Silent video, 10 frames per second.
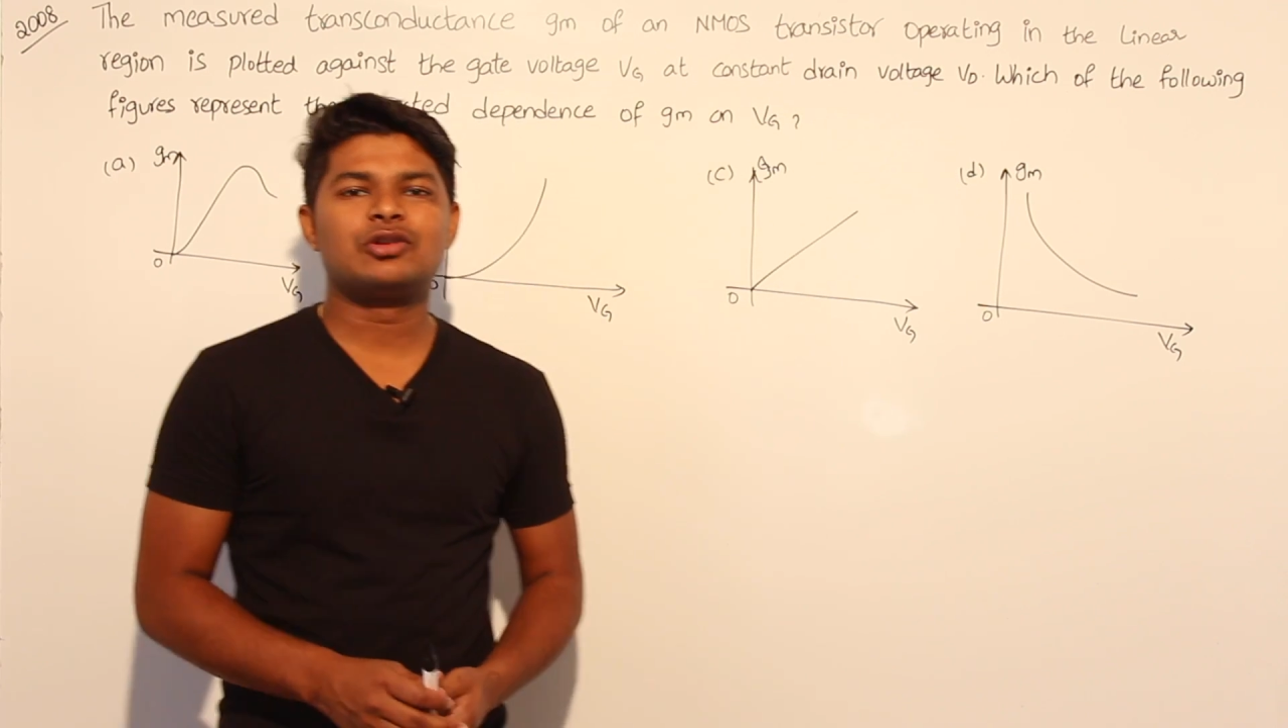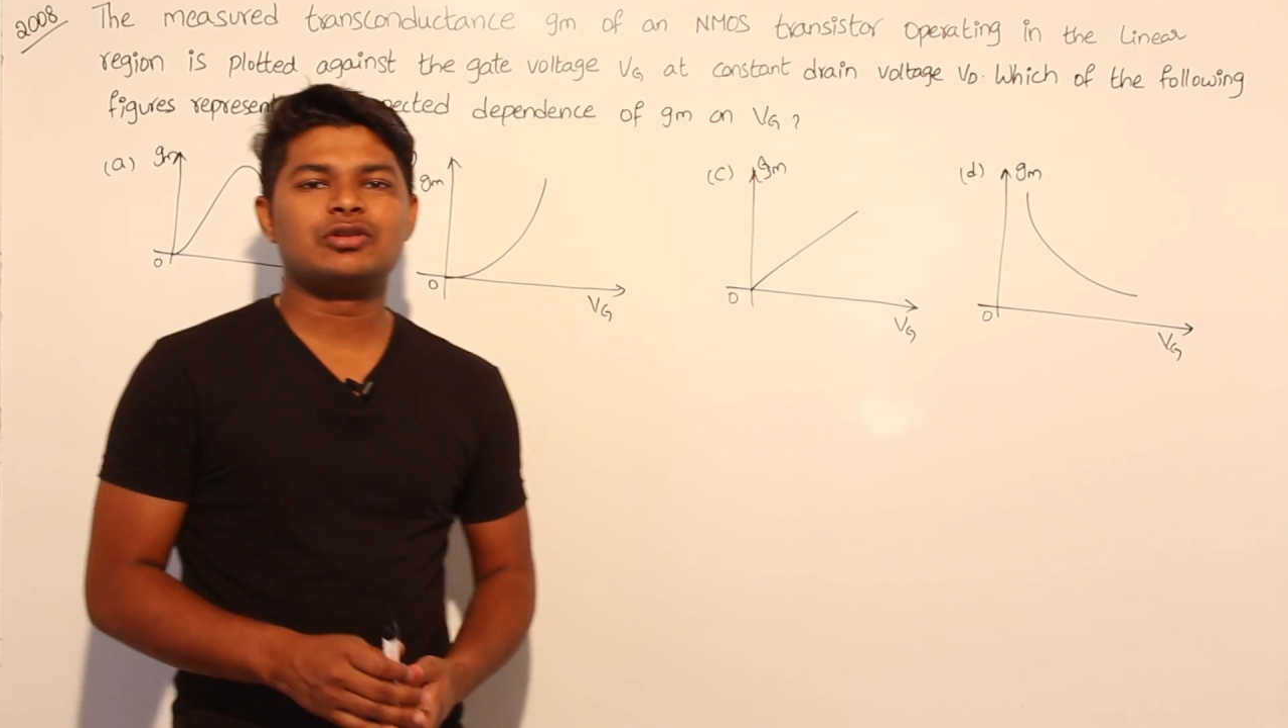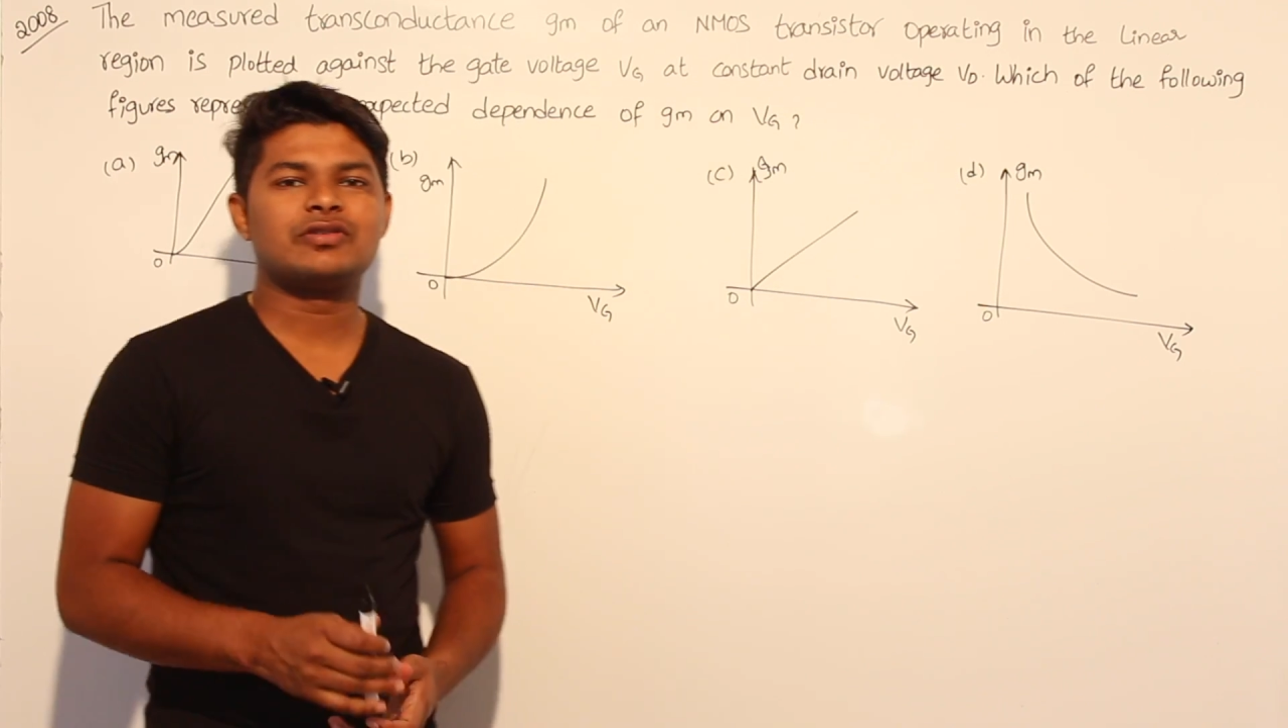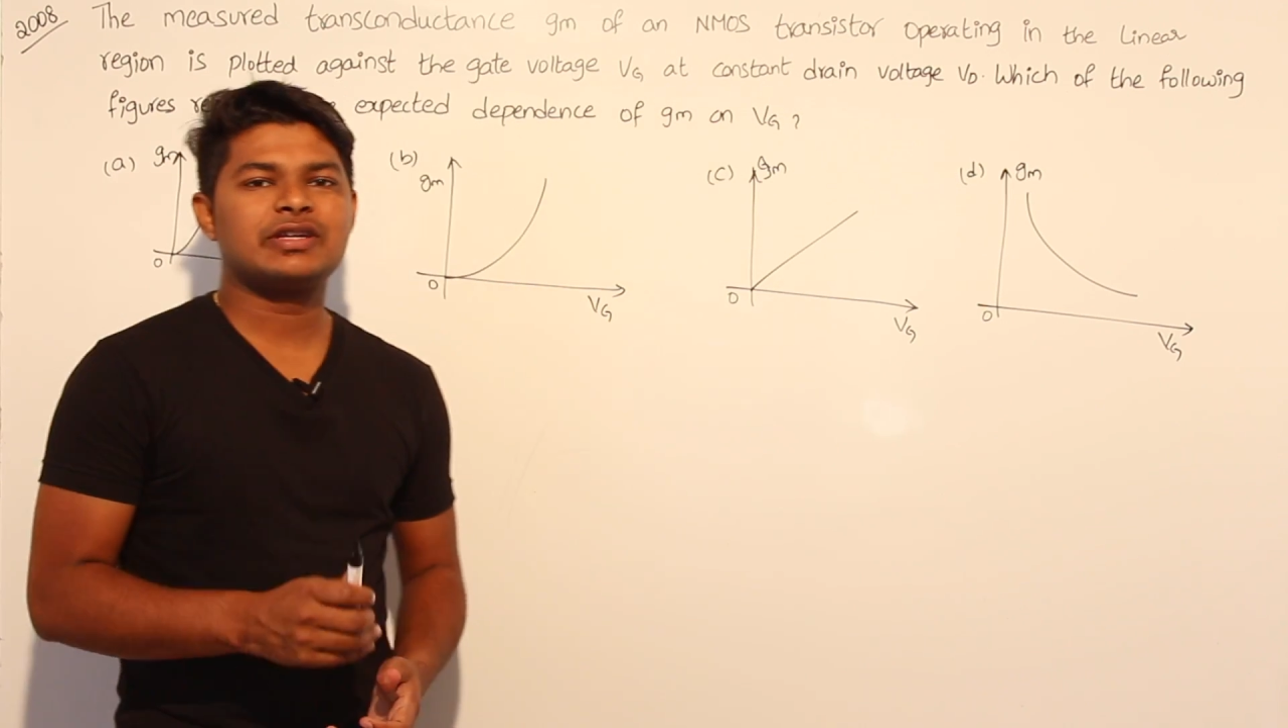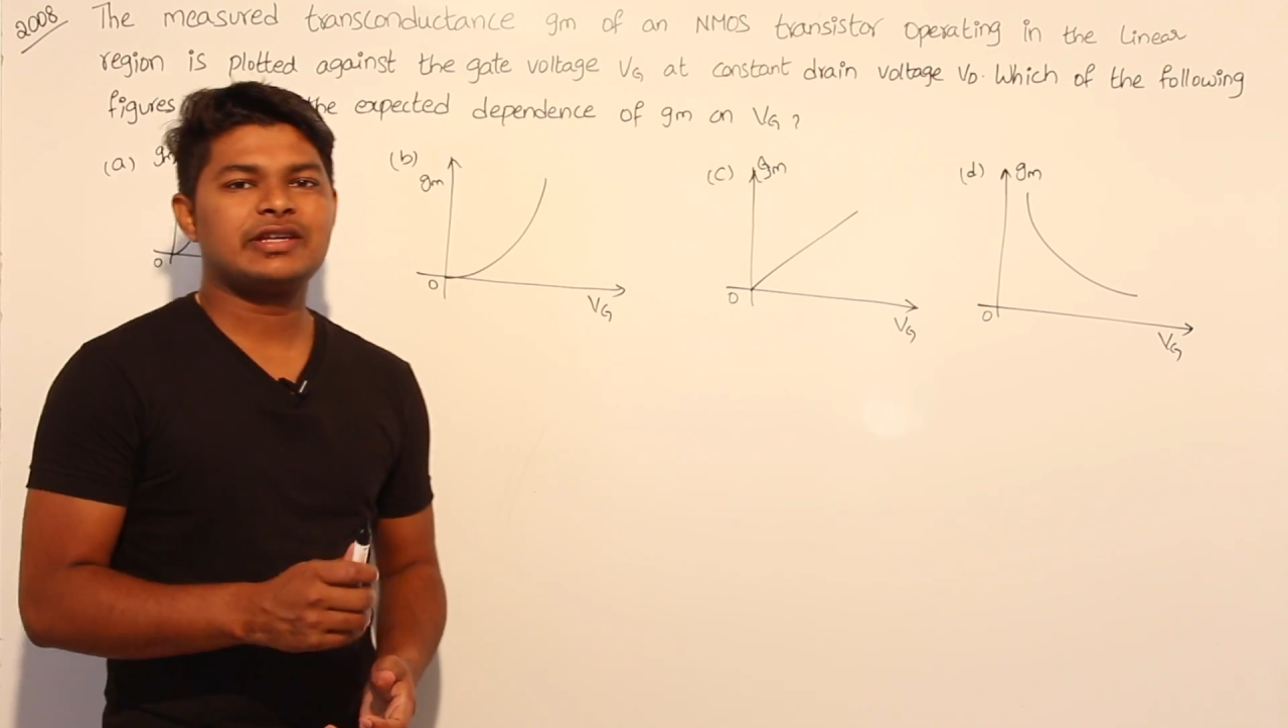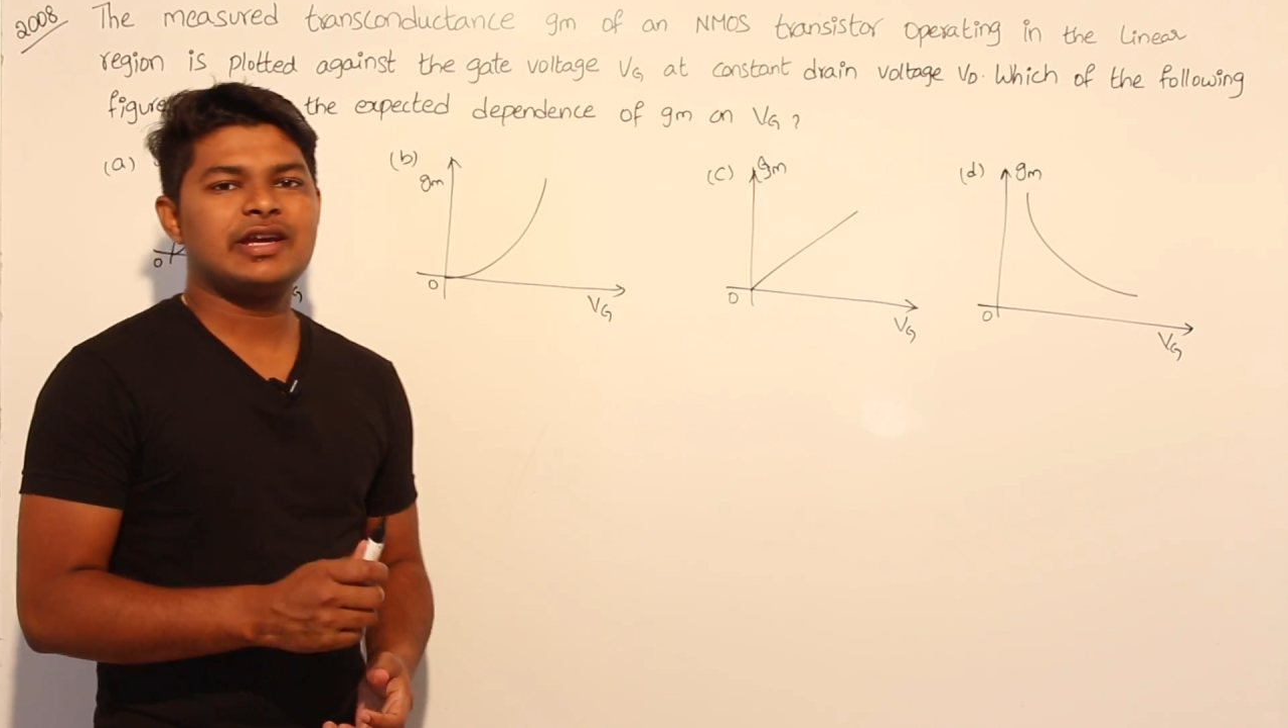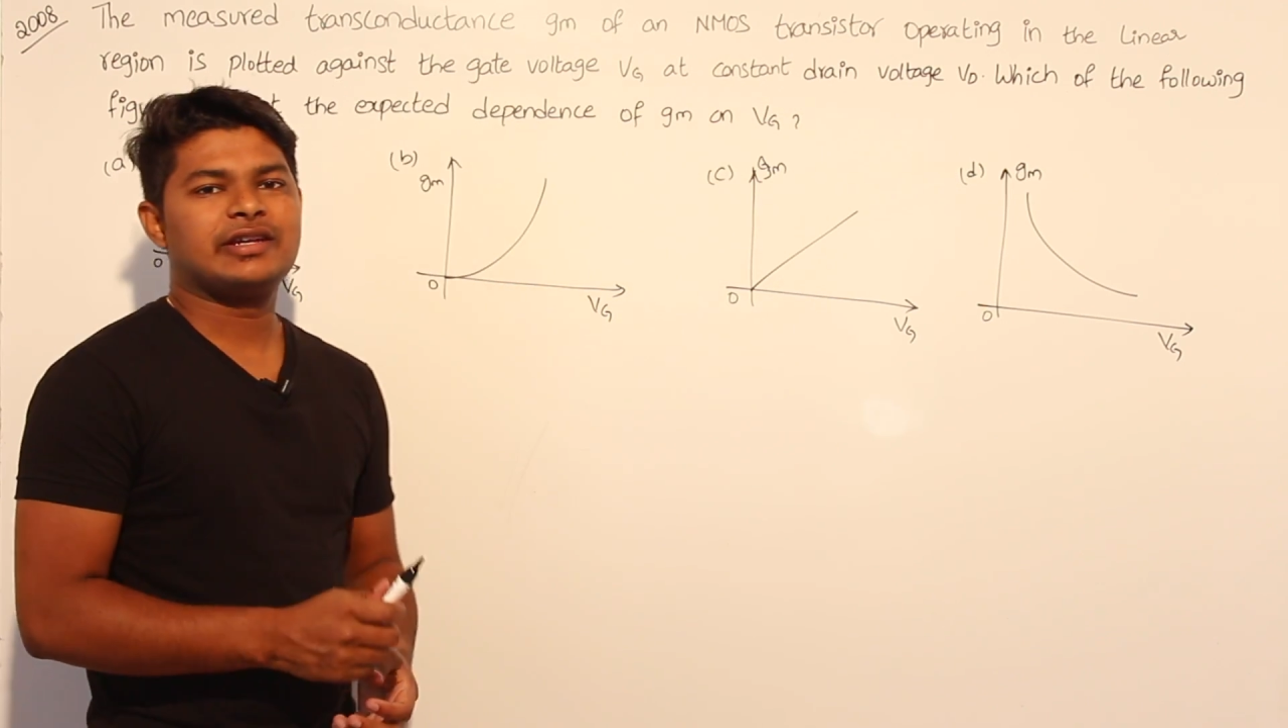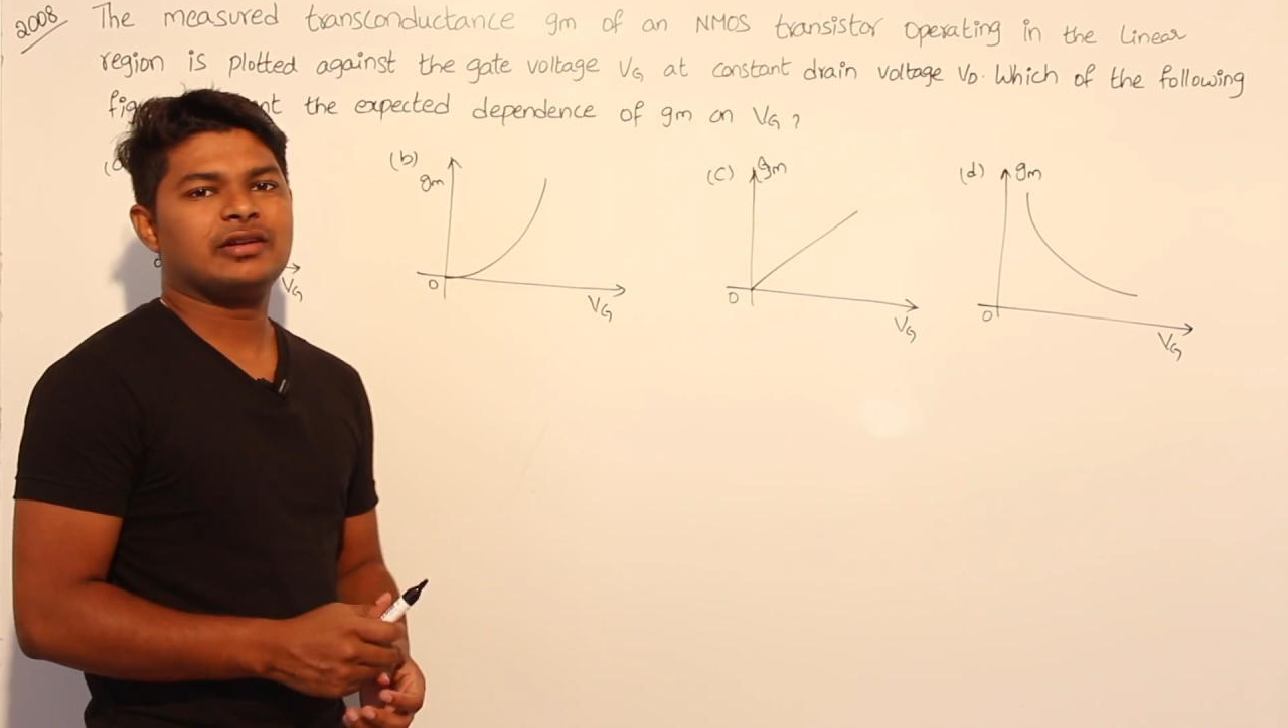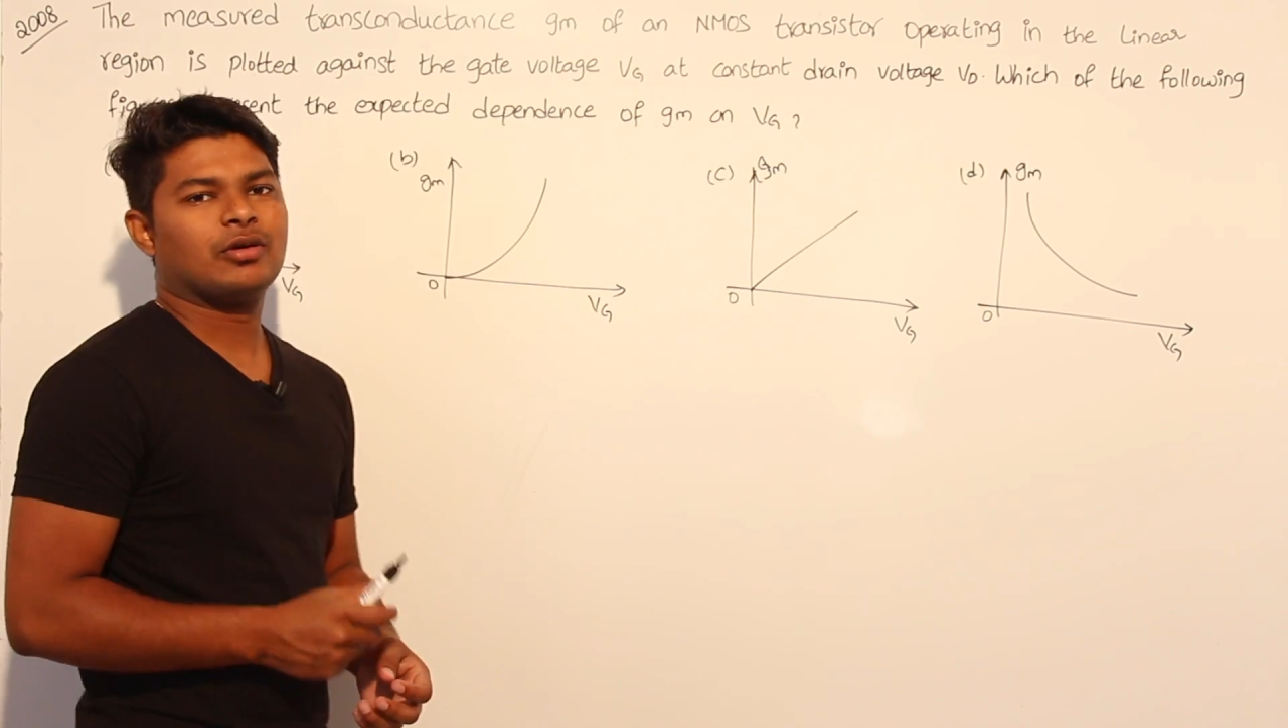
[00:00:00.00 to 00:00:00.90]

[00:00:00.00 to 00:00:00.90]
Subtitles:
2008.